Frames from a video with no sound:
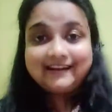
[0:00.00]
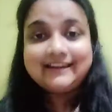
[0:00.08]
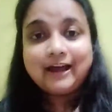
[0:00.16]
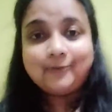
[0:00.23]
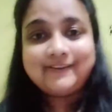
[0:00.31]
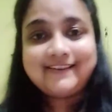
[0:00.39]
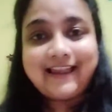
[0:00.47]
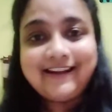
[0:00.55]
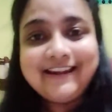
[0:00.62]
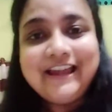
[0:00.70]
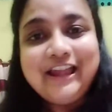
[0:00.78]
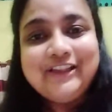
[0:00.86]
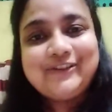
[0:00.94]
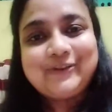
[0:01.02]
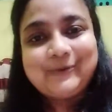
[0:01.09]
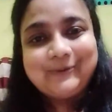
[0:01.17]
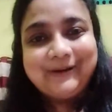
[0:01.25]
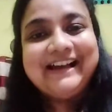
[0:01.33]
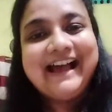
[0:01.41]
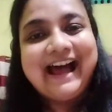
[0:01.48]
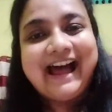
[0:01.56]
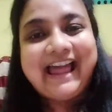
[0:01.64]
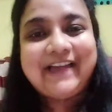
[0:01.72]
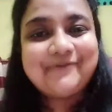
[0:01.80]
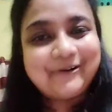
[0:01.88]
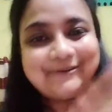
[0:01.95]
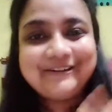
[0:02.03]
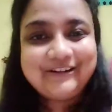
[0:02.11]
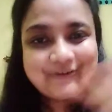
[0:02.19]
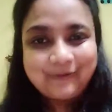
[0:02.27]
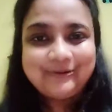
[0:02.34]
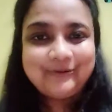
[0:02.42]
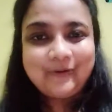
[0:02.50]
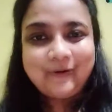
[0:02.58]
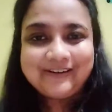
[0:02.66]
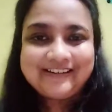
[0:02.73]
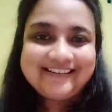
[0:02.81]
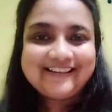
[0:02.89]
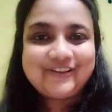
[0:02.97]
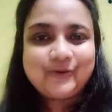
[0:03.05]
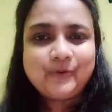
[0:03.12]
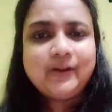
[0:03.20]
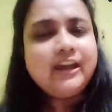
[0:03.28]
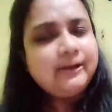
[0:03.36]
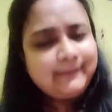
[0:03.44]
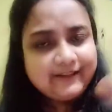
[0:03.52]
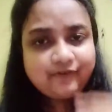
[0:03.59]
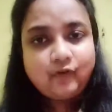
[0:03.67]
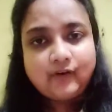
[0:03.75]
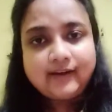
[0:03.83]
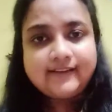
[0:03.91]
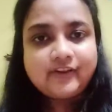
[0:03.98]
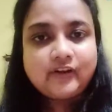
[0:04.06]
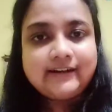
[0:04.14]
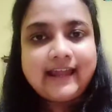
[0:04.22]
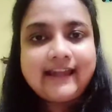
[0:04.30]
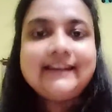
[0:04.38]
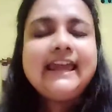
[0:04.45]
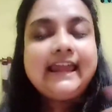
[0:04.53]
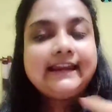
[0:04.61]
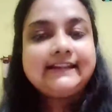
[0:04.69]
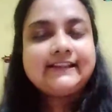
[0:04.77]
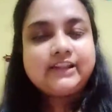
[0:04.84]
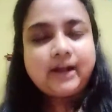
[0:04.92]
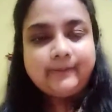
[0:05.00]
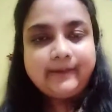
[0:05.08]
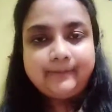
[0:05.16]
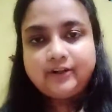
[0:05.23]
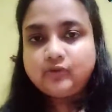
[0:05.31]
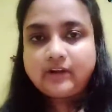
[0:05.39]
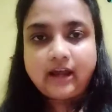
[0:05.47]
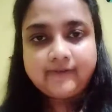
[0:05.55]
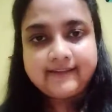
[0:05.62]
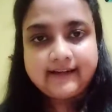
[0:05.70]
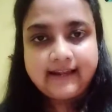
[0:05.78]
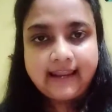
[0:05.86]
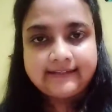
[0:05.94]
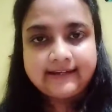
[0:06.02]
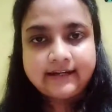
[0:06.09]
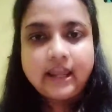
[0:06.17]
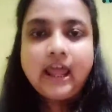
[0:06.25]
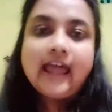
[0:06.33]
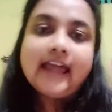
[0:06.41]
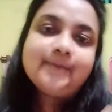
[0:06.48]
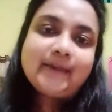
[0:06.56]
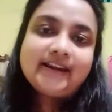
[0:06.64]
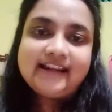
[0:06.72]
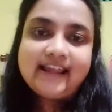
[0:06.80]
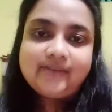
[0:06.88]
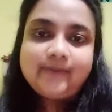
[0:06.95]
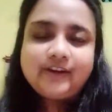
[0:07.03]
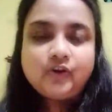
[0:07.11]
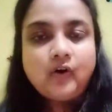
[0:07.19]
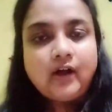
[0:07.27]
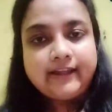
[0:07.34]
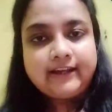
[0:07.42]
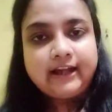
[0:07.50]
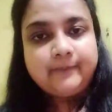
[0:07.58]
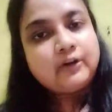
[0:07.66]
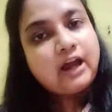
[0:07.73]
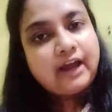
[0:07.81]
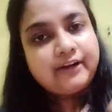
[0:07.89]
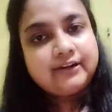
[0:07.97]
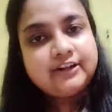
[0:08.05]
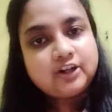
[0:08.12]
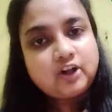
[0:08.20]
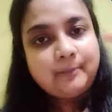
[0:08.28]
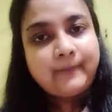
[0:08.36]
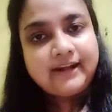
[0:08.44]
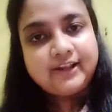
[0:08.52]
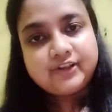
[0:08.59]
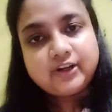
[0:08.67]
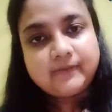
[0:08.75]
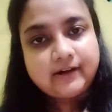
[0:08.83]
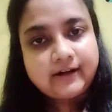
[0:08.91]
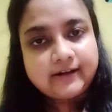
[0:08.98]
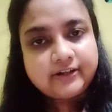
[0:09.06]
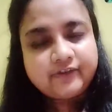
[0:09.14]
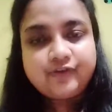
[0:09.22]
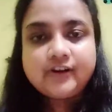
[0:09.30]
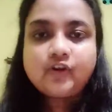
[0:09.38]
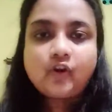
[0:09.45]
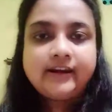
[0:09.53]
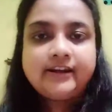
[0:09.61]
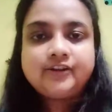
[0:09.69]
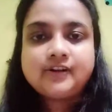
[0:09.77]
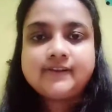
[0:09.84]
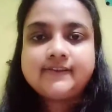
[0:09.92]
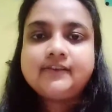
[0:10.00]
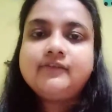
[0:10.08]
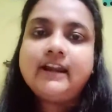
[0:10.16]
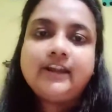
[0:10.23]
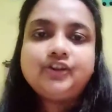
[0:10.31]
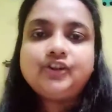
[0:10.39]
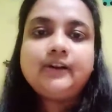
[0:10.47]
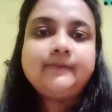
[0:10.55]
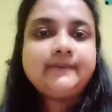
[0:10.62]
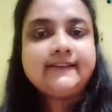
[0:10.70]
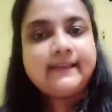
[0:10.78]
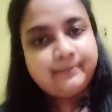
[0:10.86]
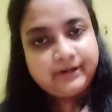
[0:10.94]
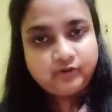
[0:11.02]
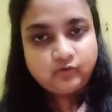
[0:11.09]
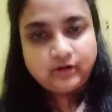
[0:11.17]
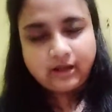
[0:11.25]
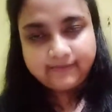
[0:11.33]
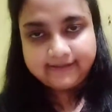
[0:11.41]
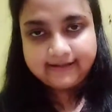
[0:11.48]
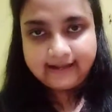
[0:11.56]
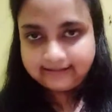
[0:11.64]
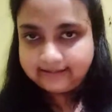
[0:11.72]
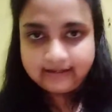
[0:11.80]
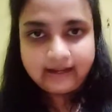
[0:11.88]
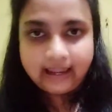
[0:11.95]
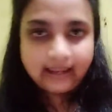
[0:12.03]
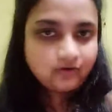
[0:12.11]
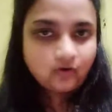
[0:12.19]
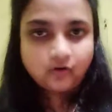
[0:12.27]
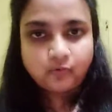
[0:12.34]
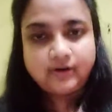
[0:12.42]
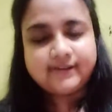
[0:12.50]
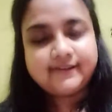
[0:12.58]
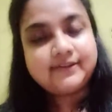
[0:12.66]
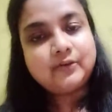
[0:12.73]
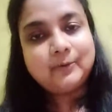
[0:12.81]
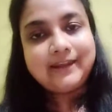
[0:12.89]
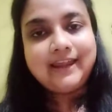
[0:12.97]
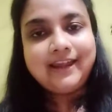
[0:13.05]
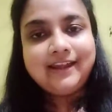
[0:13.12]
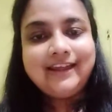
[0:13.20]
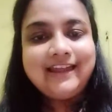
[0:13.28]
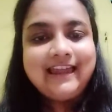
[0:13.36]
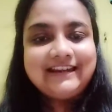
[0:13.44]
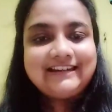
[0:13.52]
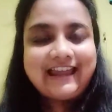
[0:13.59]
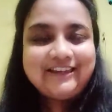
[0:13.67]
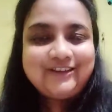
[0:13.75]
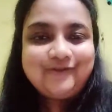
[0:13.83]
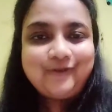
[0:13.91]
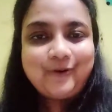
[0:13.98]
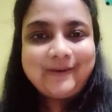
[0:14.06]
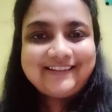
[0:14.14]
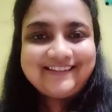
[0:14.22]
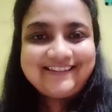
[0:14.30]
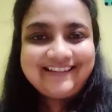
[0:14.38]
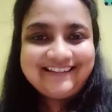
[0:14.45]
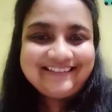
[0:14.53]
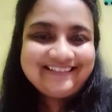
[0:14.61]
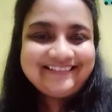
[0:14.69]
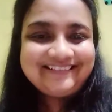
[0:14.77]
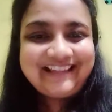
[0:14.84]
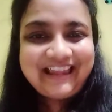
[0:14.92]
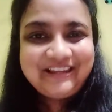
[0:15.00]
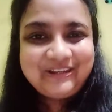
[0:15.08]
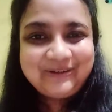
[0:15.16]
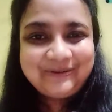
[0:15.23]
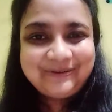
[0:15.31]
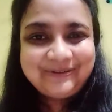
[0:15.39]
outside, so I have already told you all this issue. Please focus on that. It is November 2018, and my next video I come with another compilation of current affairs or international relation of December 2018 and onwards. Okay, thank you for watching. Thank you.